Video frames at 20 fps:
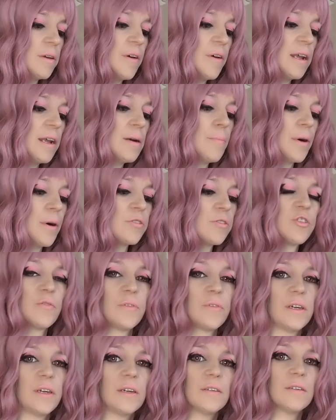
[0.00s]
had a bunch of
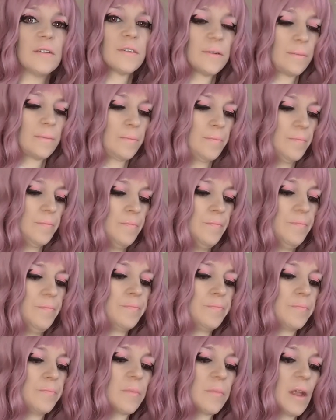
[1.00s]
these,
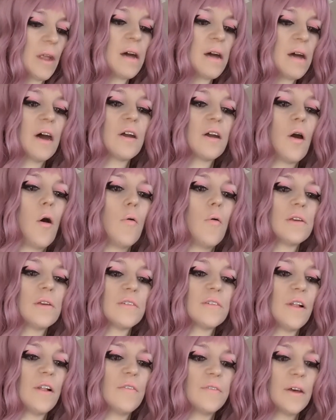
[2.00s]
and I always
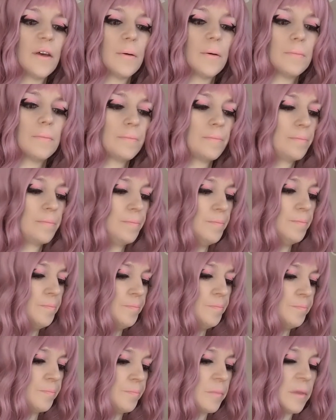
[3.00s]
love them.
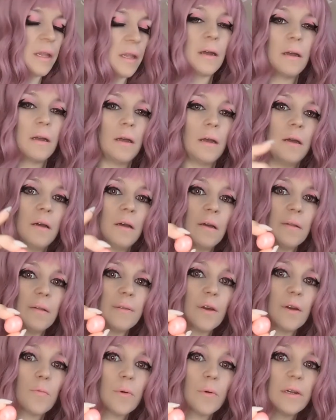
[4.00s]

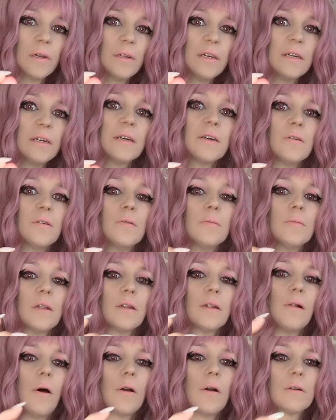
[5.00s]
They're really cute
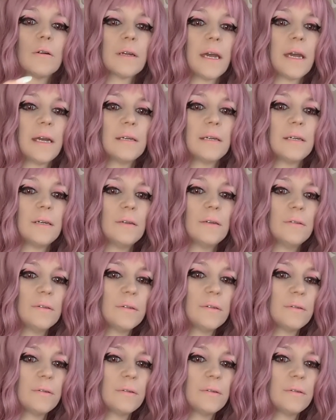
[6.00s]
little hard candies.